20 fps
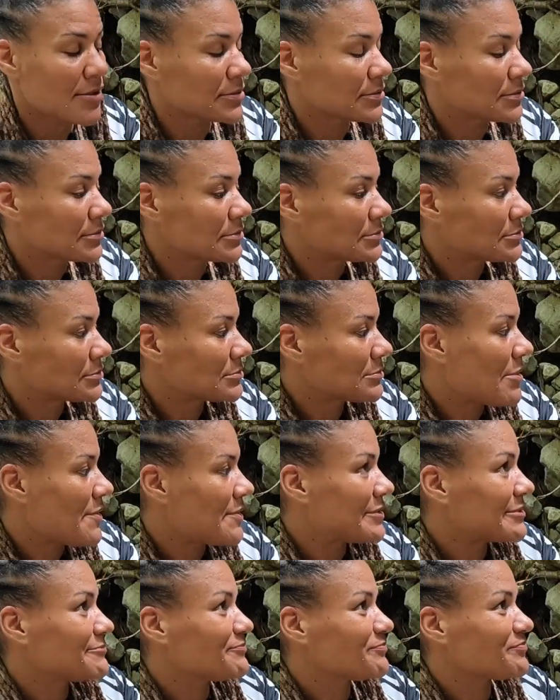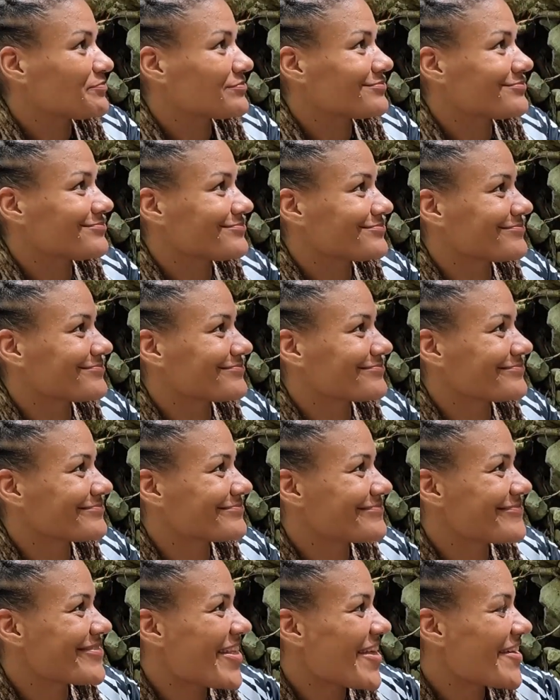dry like crackers.
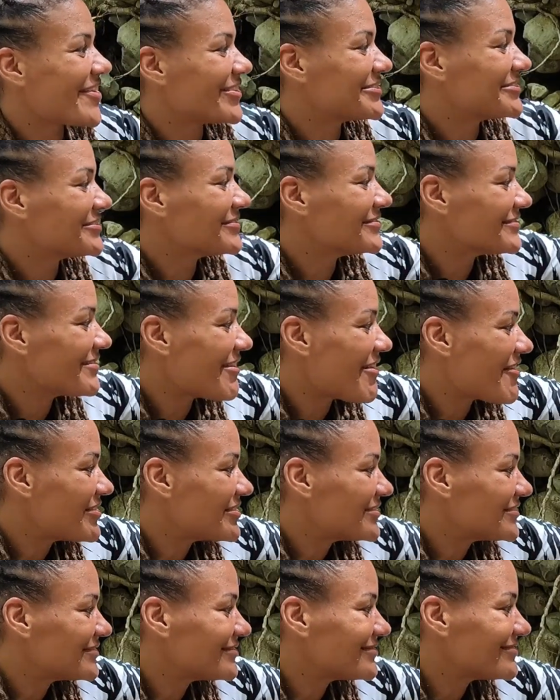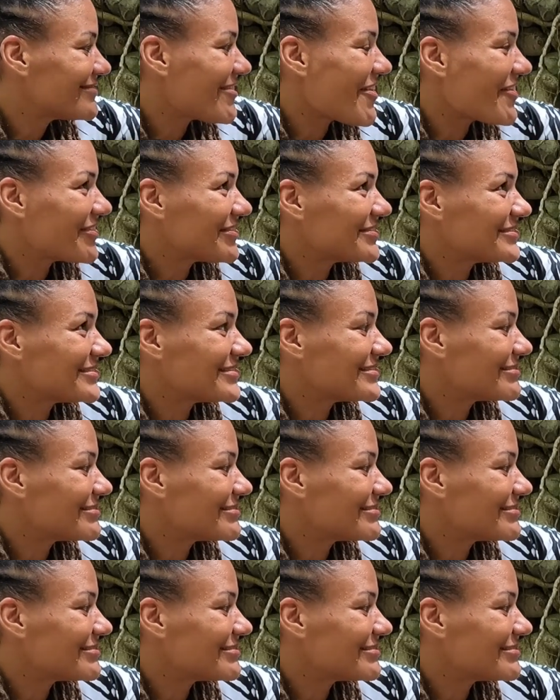no, it's when you say dry like crackers.